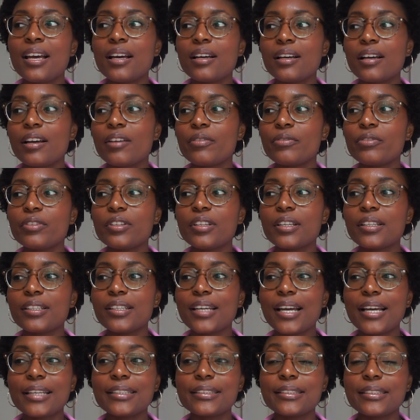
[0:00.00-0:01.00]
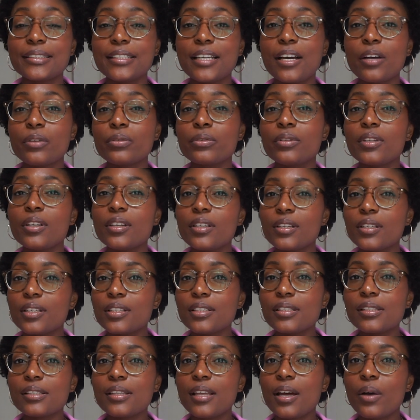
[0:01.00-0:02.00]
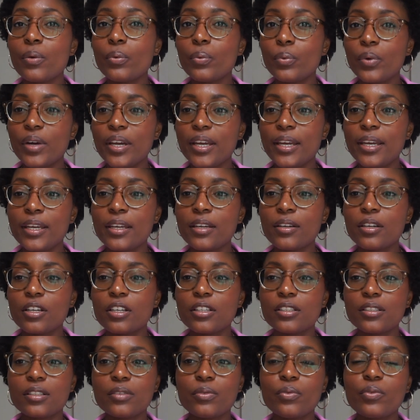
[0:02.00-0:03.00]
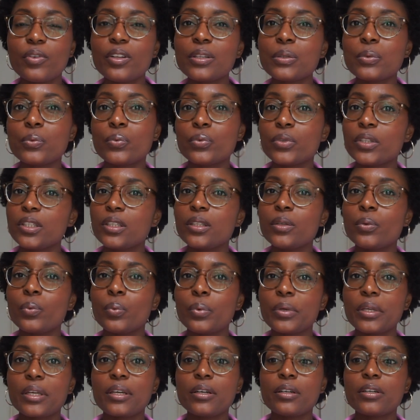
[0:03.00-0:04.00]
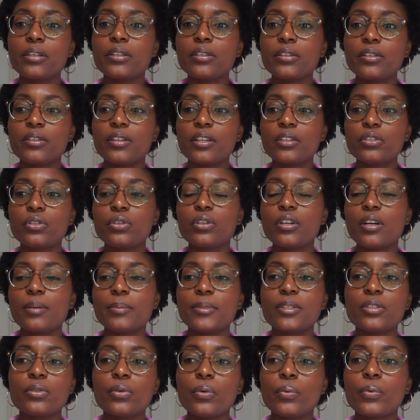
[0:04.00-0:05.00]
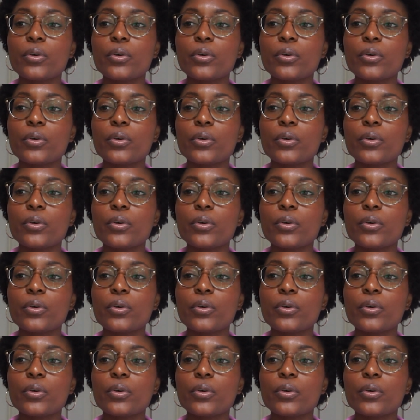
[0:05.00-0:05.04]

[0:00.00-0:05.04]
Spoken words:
I feel like I doubt that it is that way, because it felt really weird that you come into a